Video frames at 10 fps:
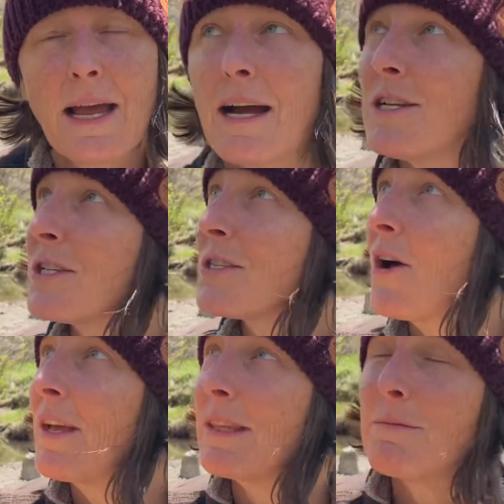I just saw
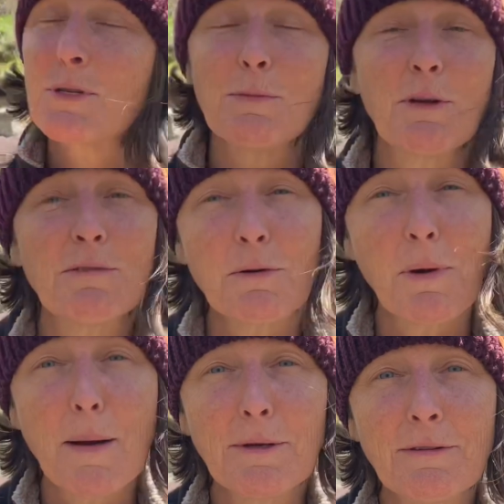like the most beautiful
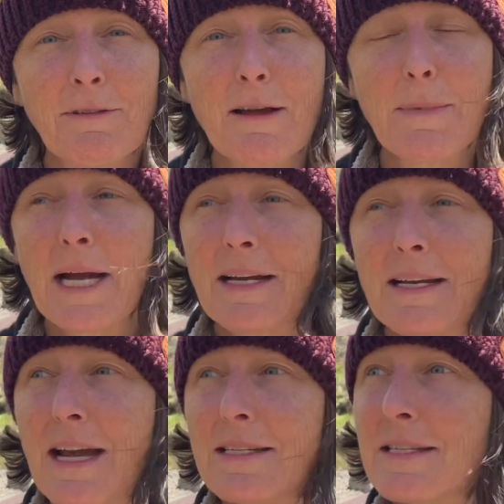robin fly by. I
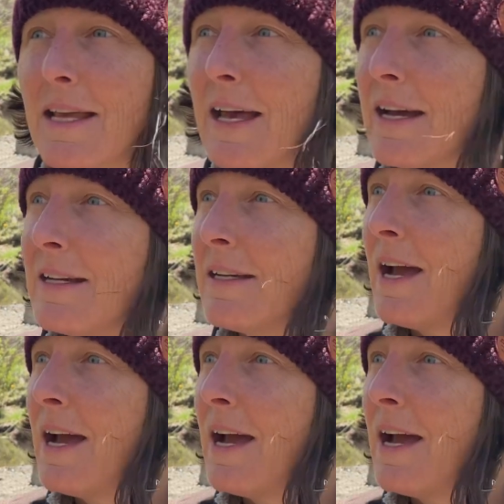had to say that.